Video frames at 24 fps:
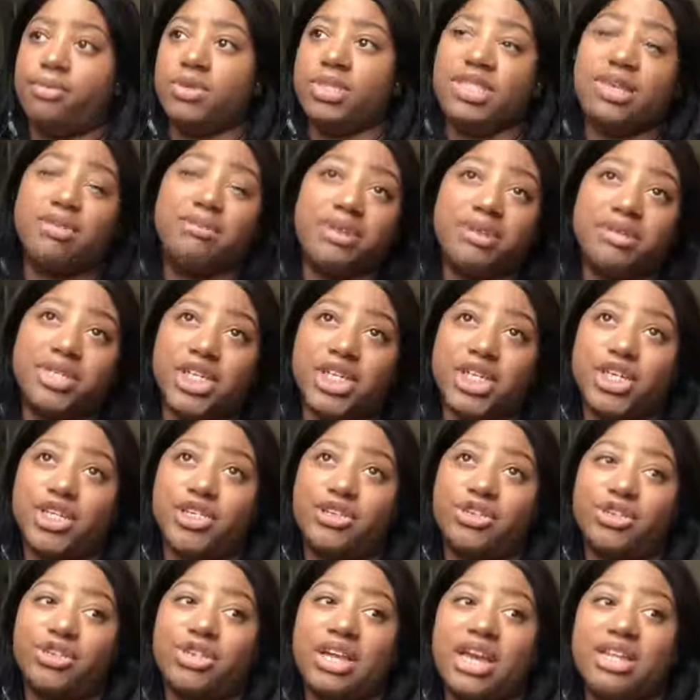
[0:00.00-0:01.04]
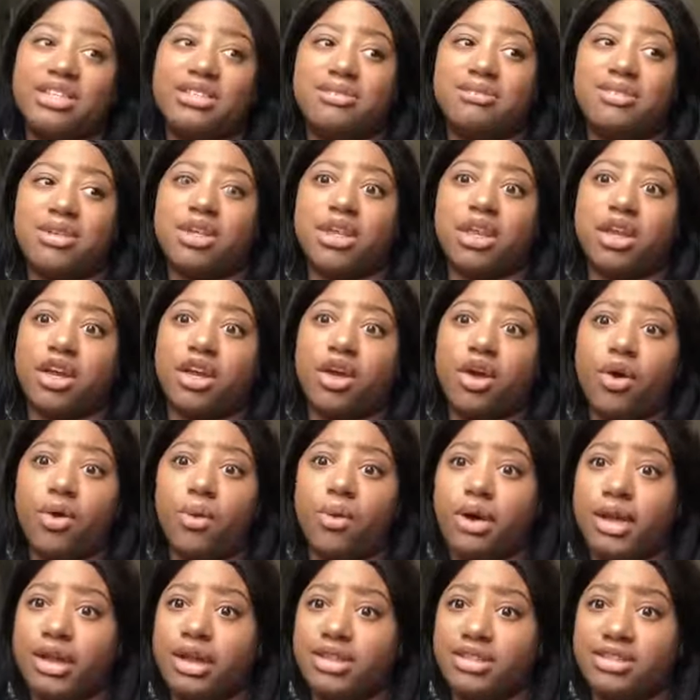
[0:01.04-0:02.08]
Sometimes I can go 2 days, sometimes I can go
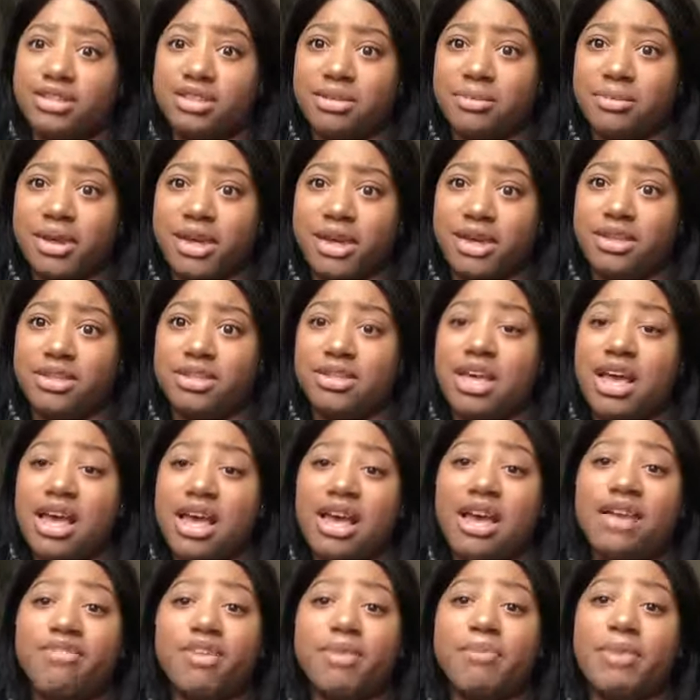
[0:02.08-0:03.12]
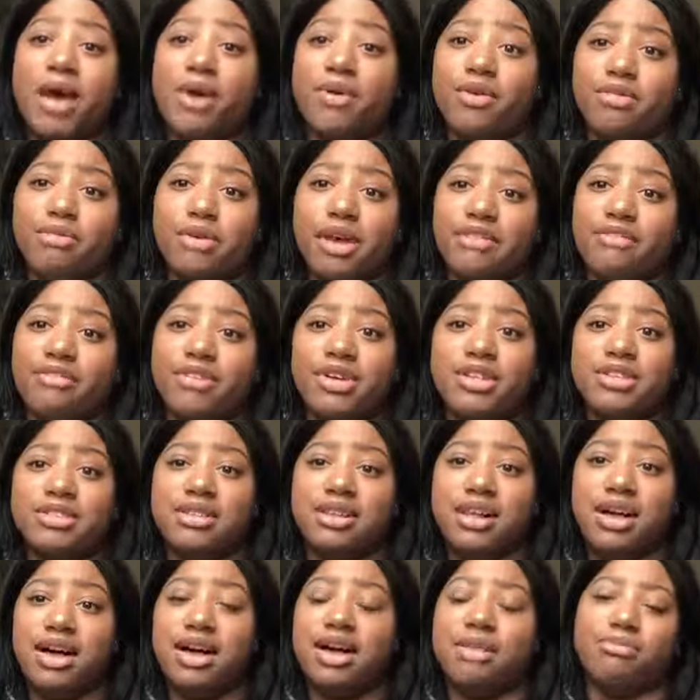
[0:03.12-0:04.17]
1. It just depends. If I'm out with my friends
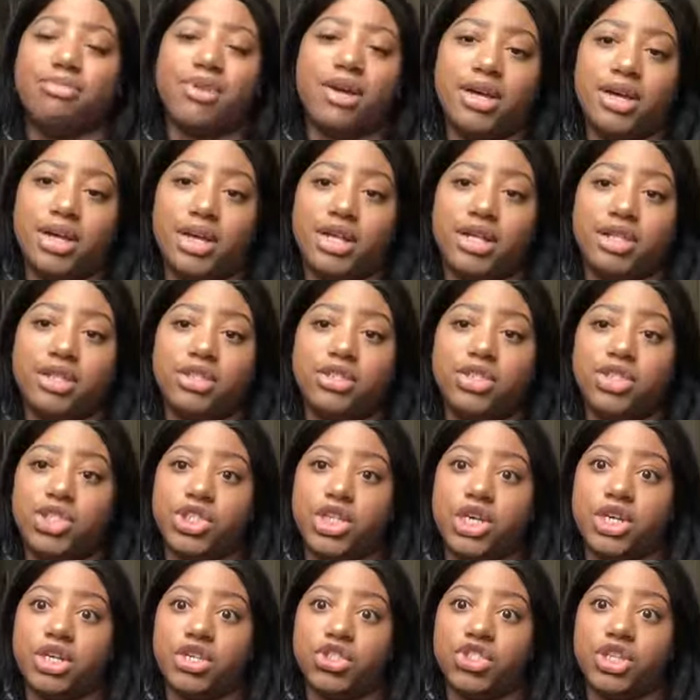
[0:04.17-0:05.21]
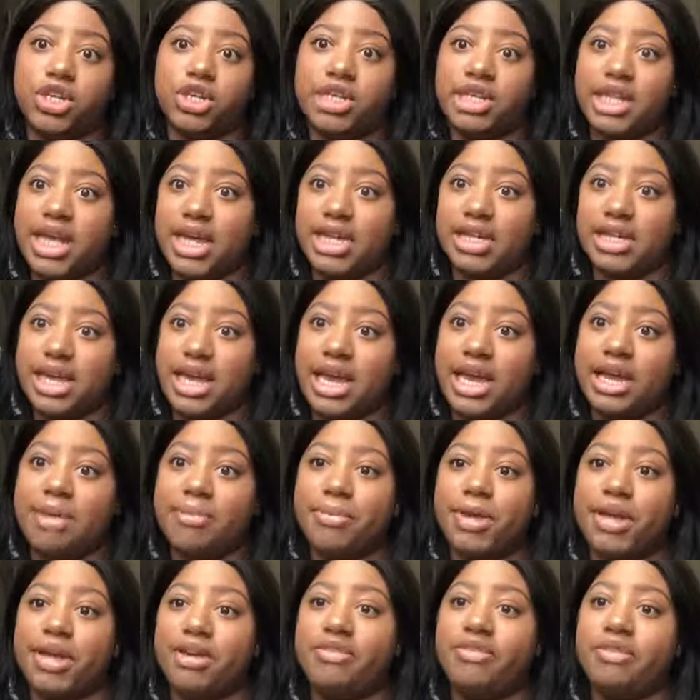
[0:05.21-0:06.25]
a lot, I'm probably gonna change it that day.
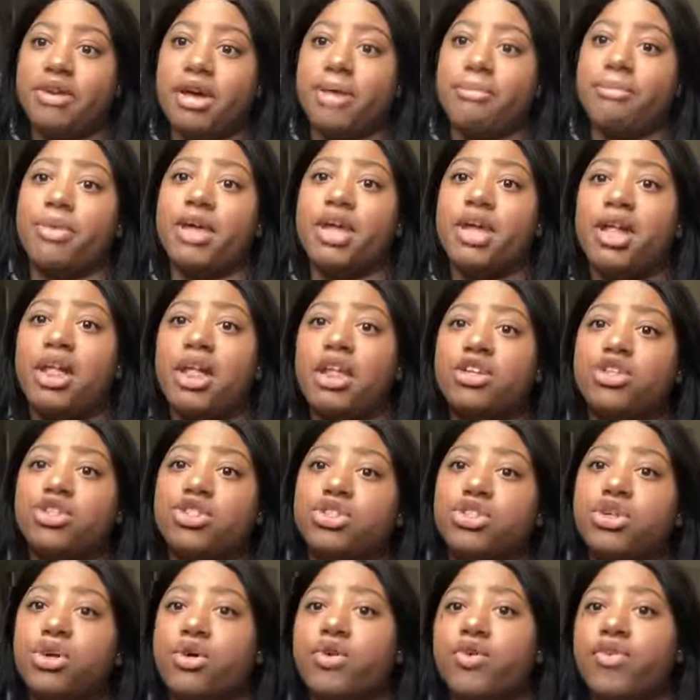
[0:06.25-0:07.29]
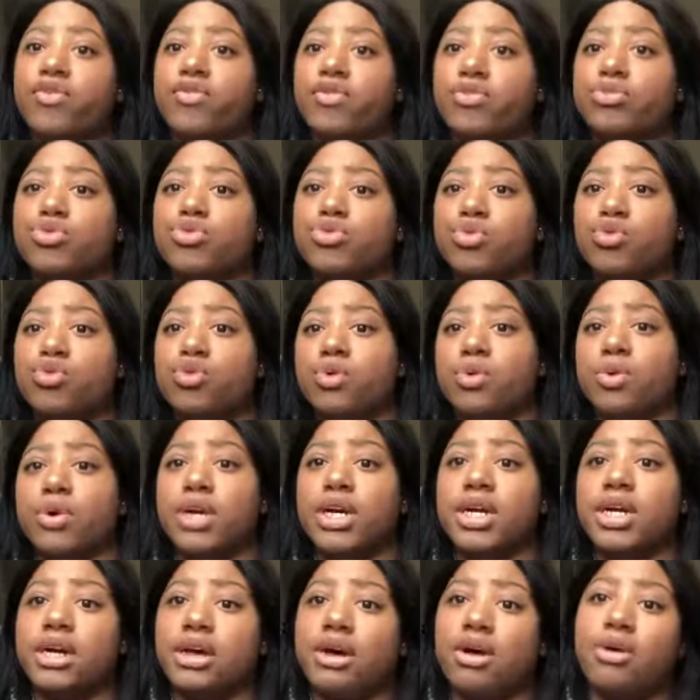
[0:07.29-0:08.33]
But if I'm just going from school to
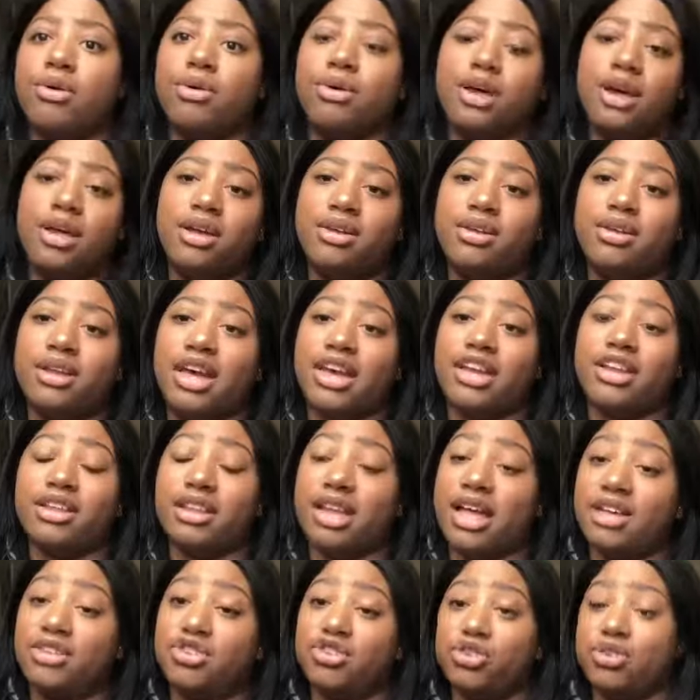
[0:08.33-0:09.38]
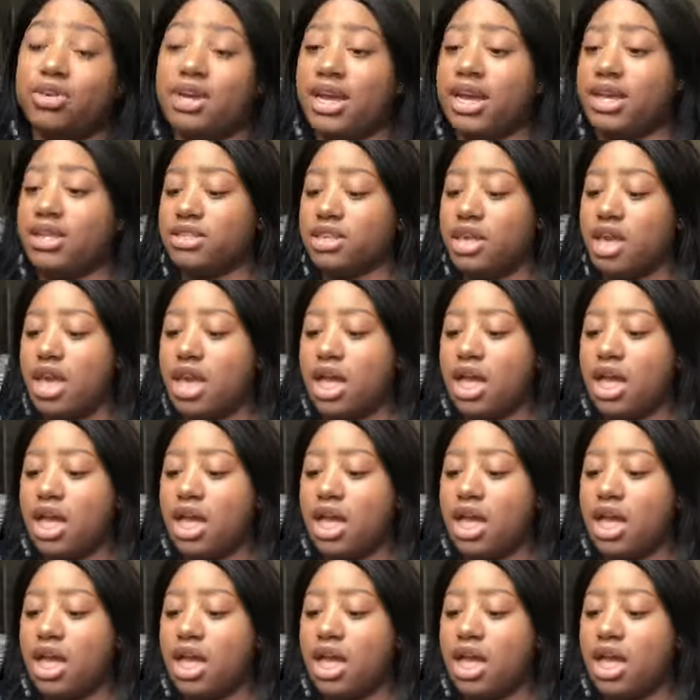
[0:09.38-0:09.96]
work, I can last 2 days.